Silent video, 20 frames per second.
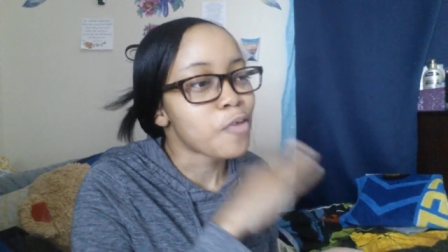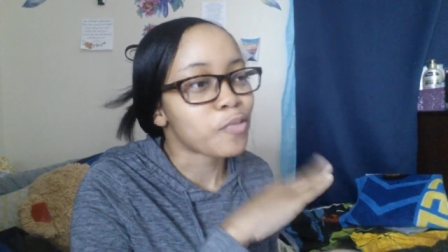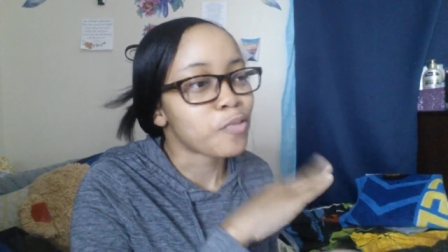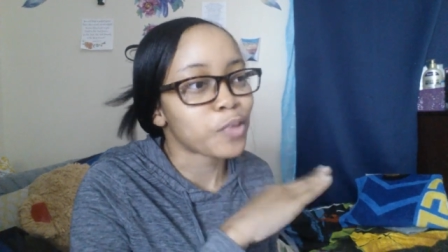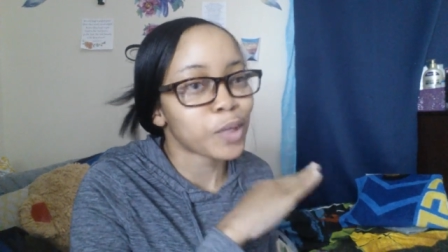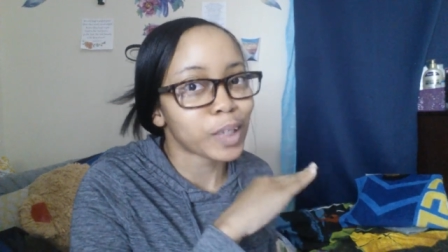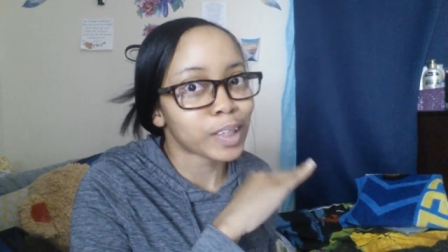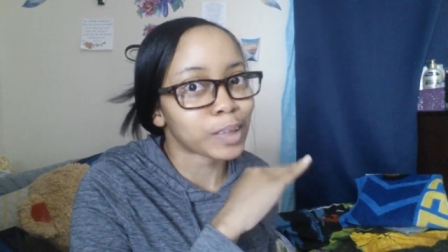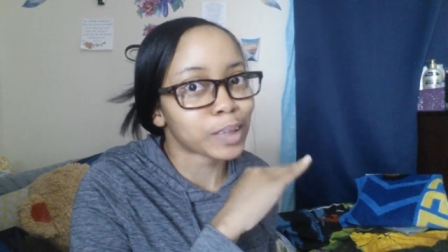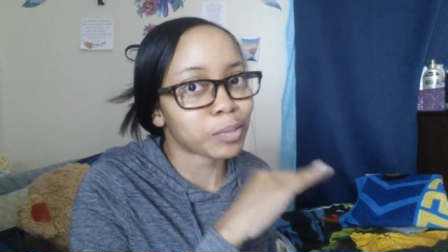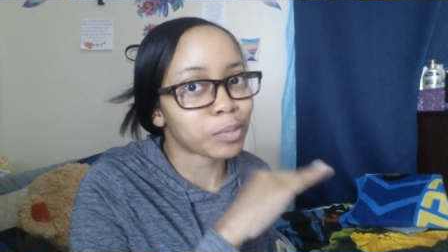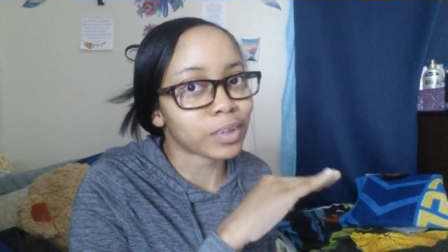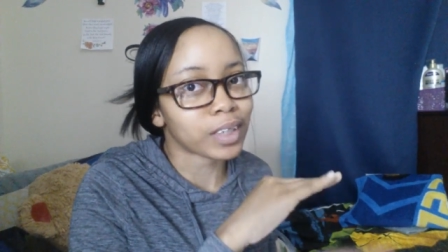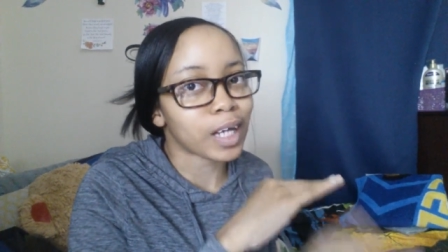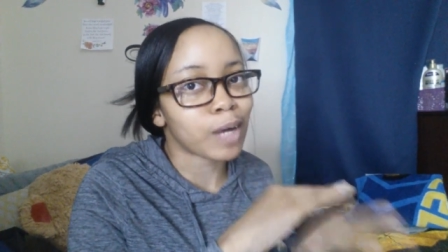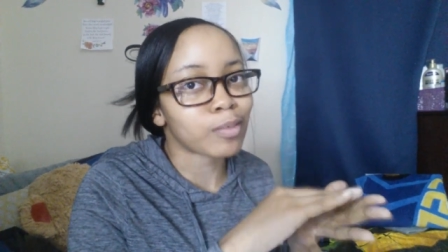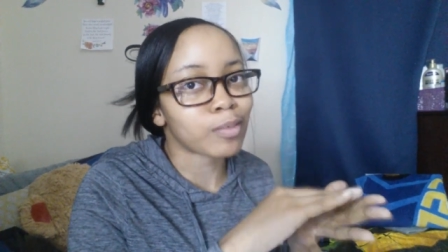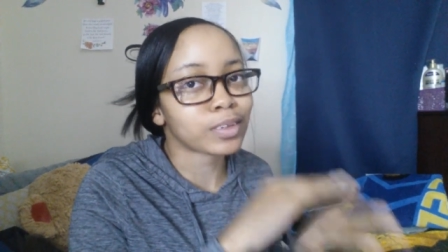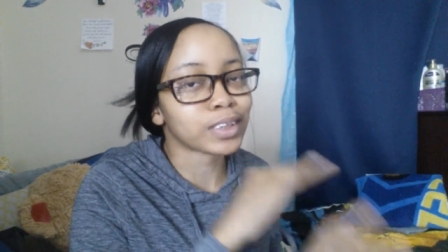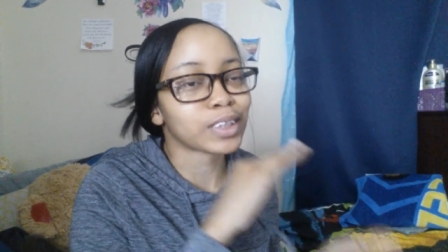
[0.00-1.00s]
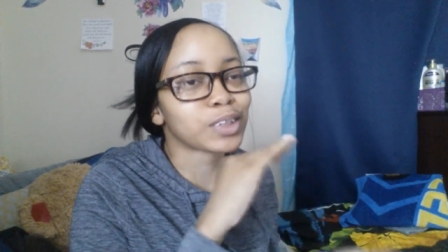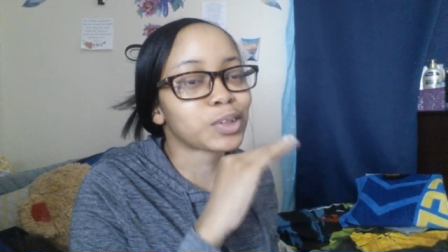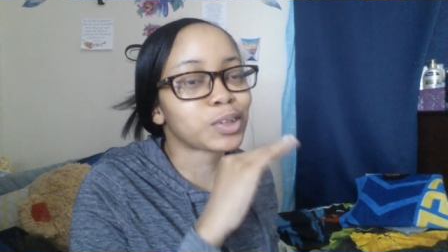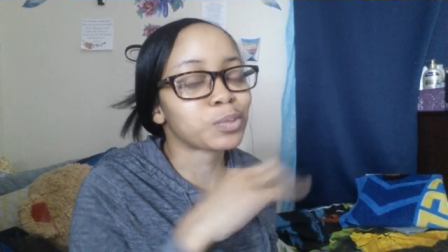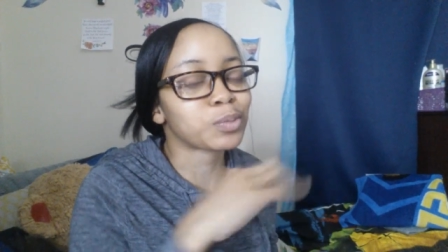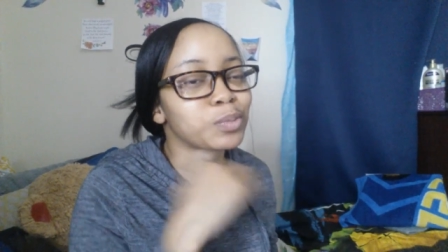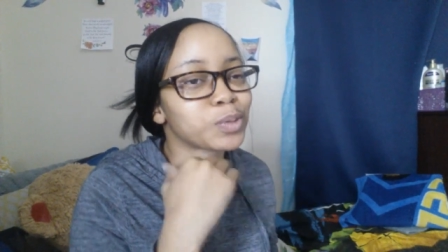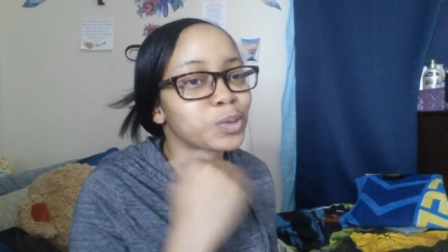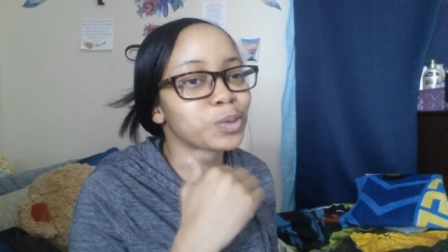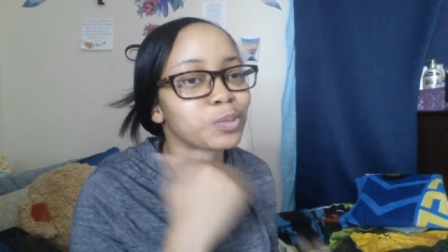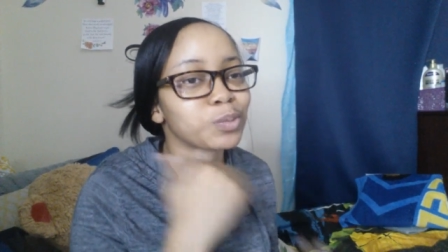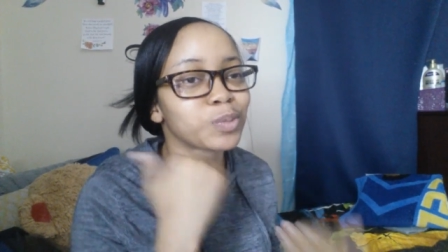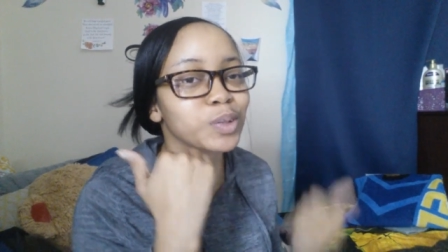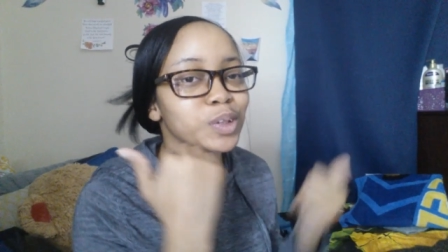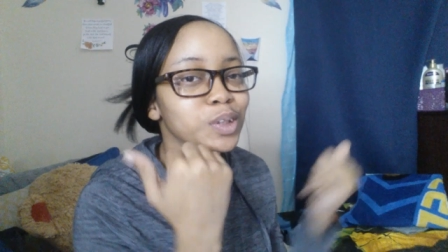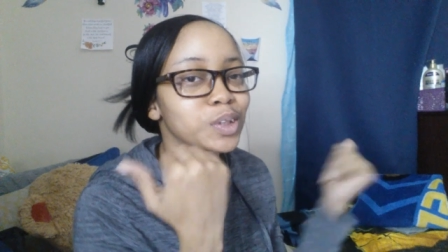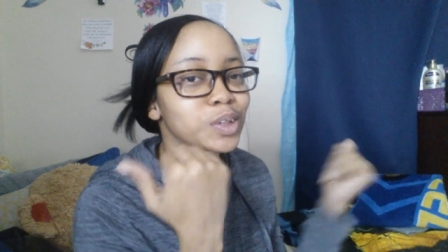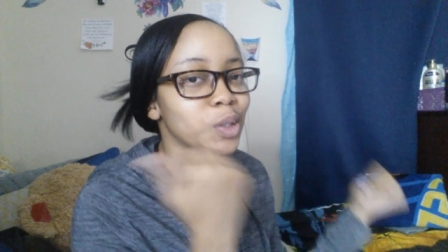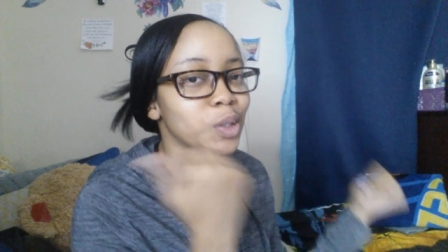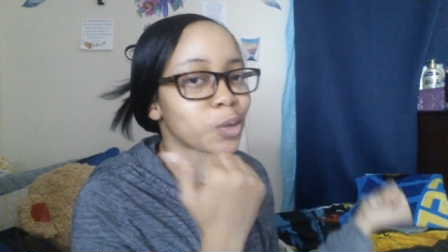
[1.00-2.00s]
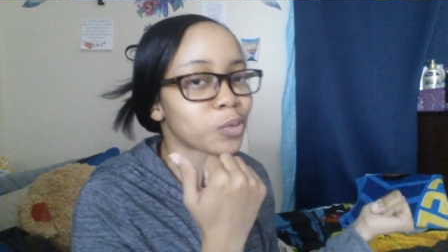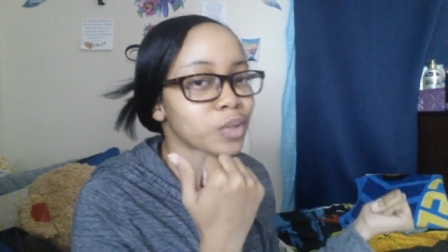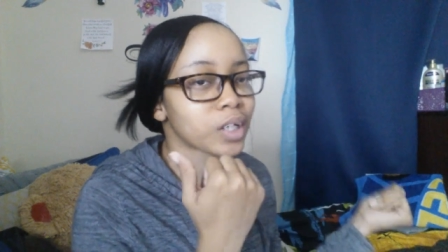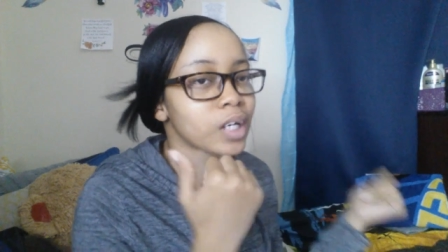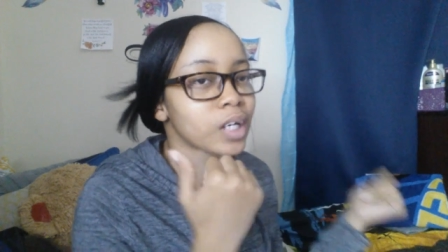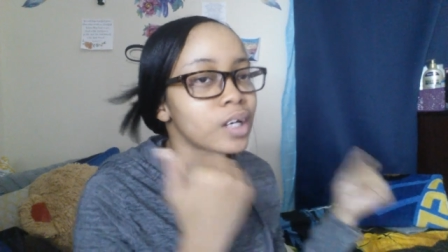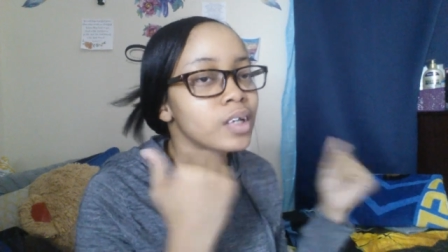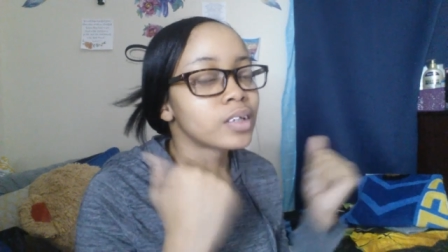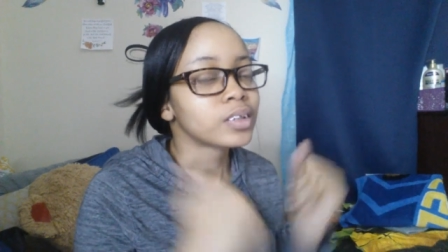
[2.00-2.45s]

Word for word: for this book. I was like super, super stoked.